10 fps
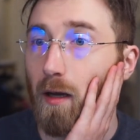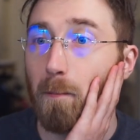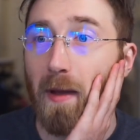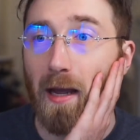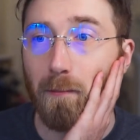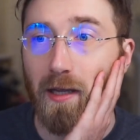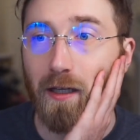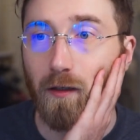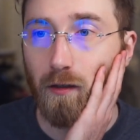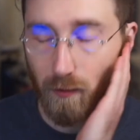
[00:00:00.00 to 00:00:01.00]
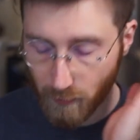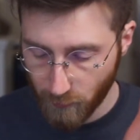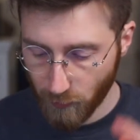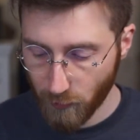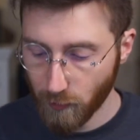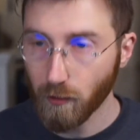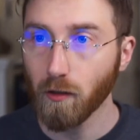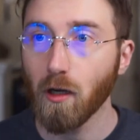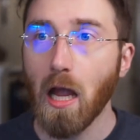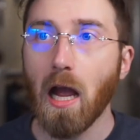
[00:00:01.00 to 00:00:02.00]
a map maker.
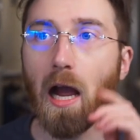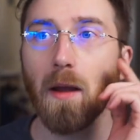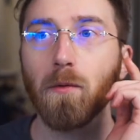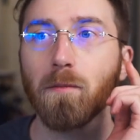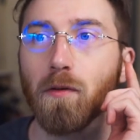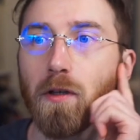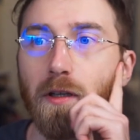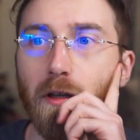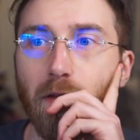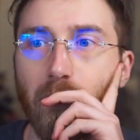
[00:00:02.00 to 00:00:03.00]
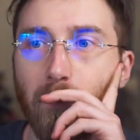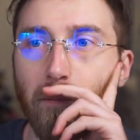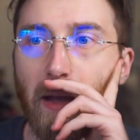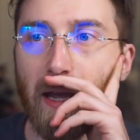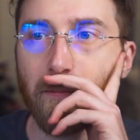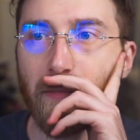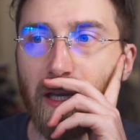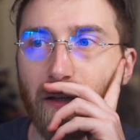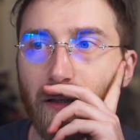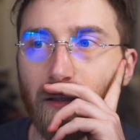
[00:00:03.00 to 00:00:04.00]
Sure. I would put the map
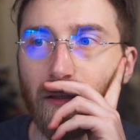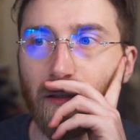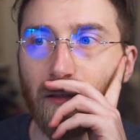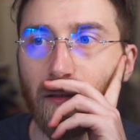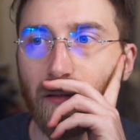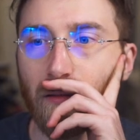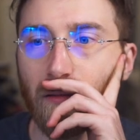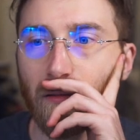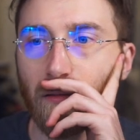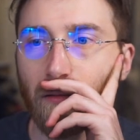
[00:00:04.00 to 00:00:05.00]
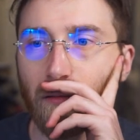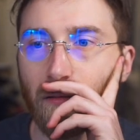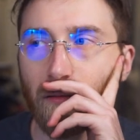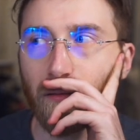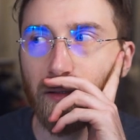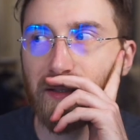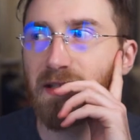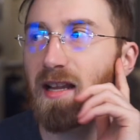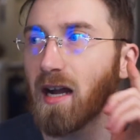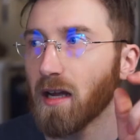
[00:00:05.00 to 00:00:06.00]
maker is
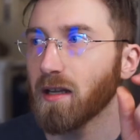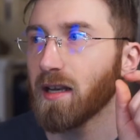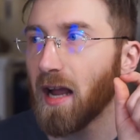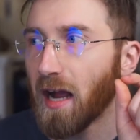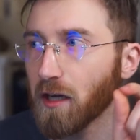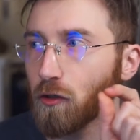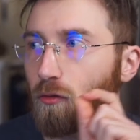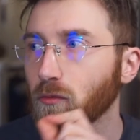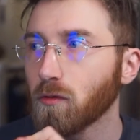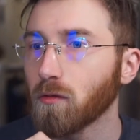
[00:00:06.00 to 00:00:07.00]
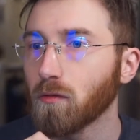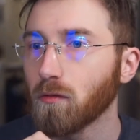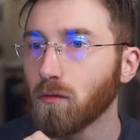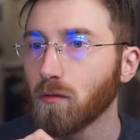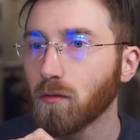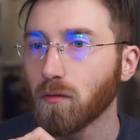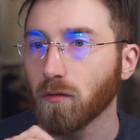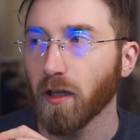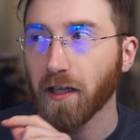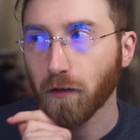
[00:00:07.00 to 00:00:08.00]
not an actual
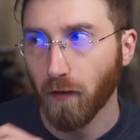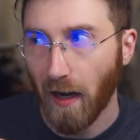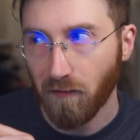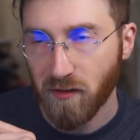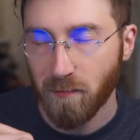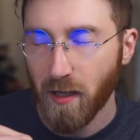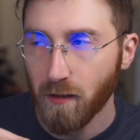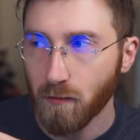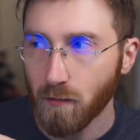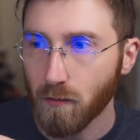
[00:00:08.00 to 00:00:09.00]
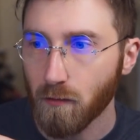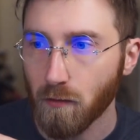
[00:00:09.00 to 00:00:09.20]
like craftsman.